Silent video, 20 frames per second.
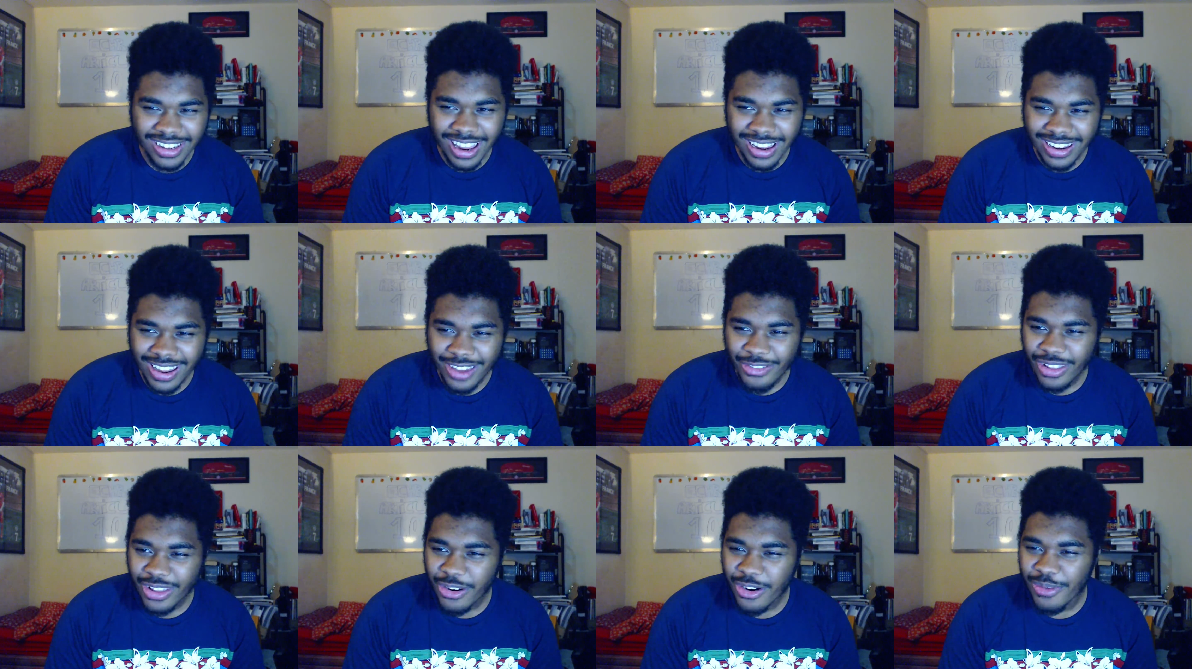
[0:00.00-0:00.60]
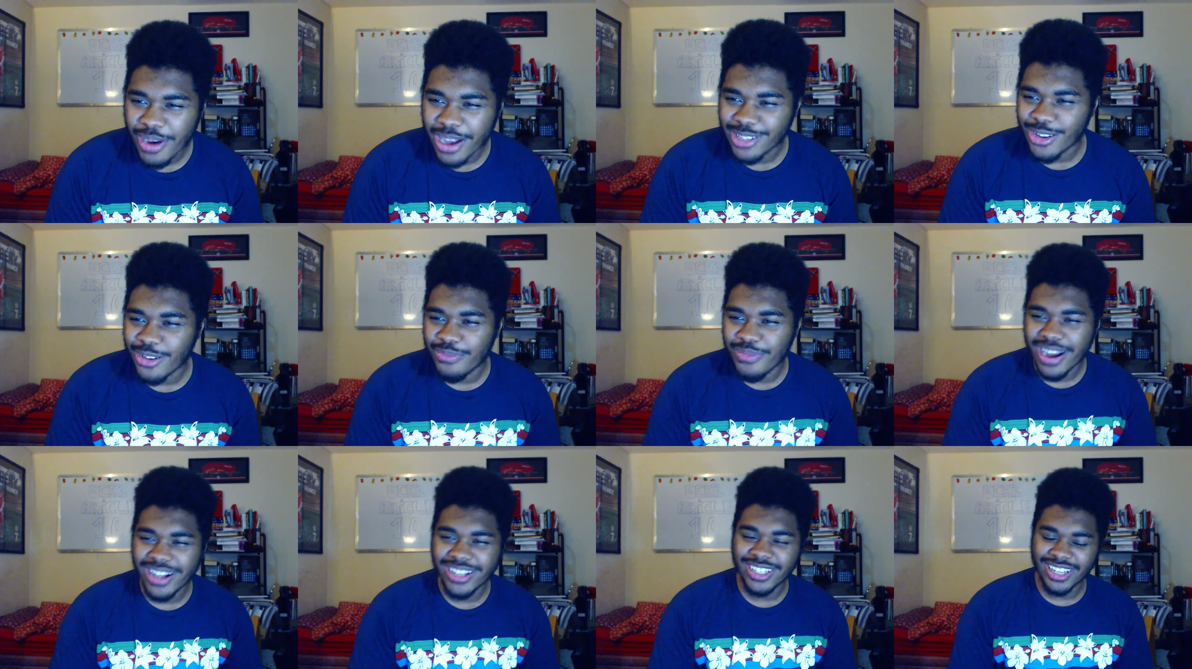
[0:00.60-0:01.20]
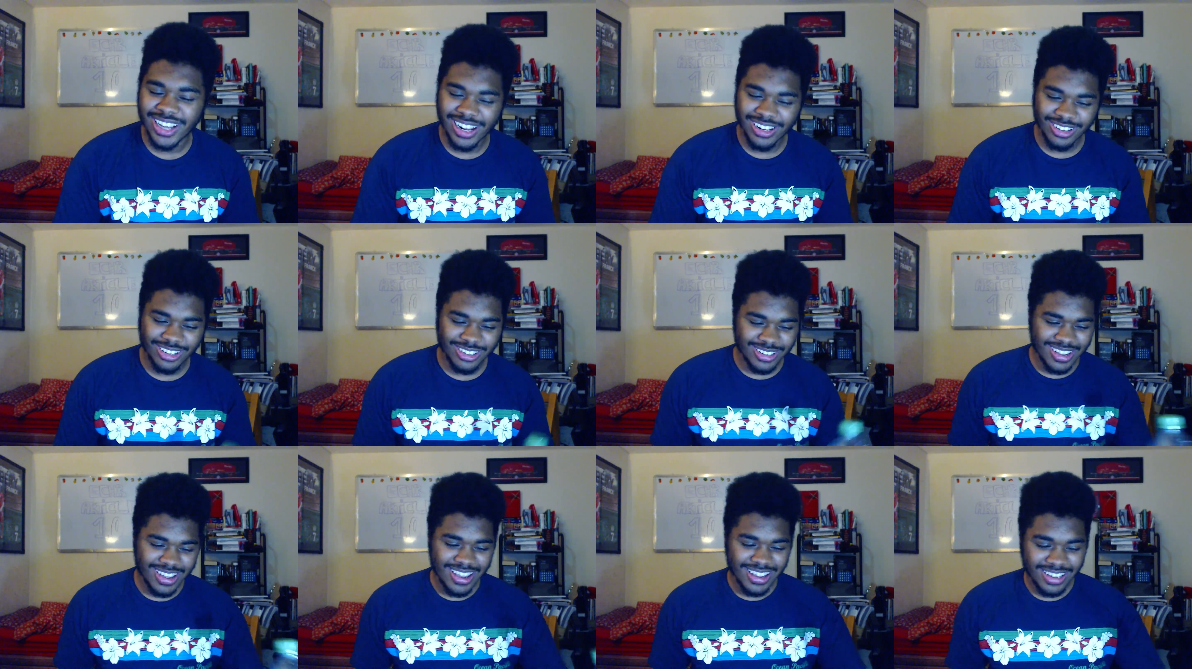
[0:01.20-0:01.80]
that definitely reminds me of my
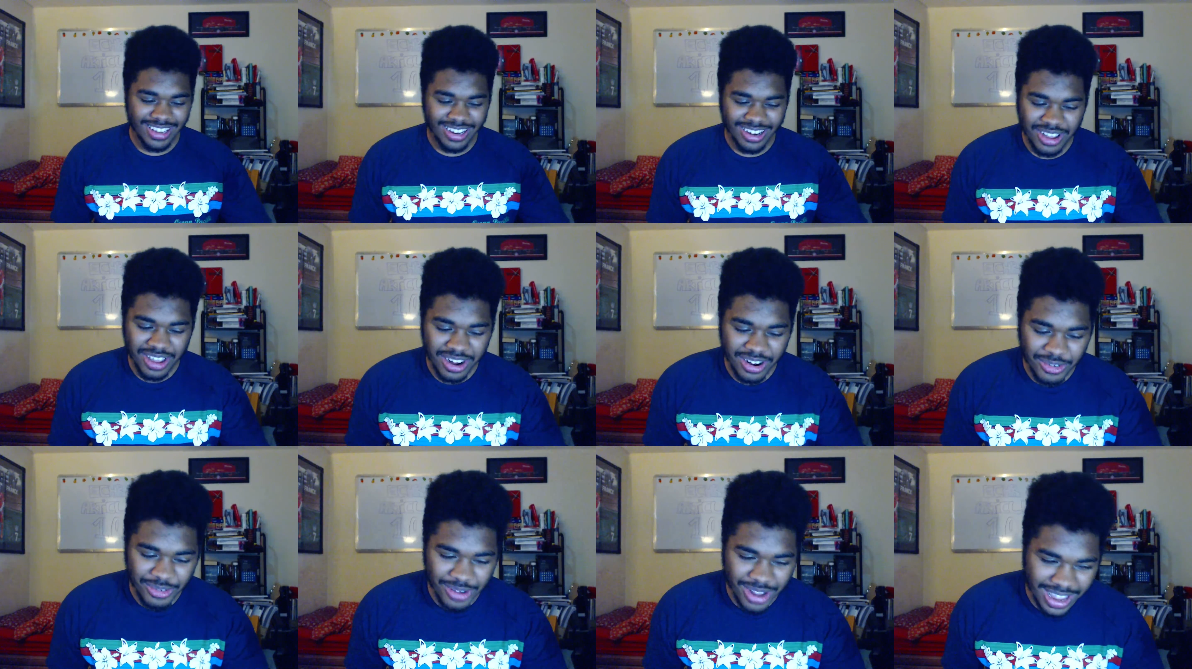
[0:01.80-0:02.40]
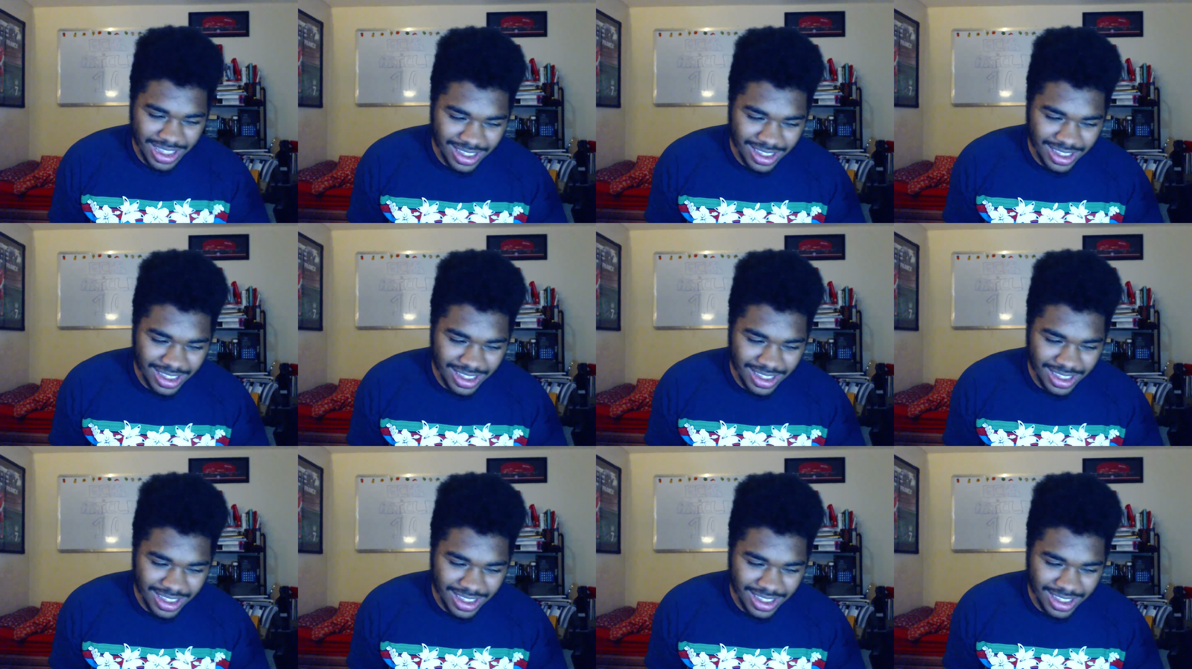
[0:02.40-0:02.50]
childhood in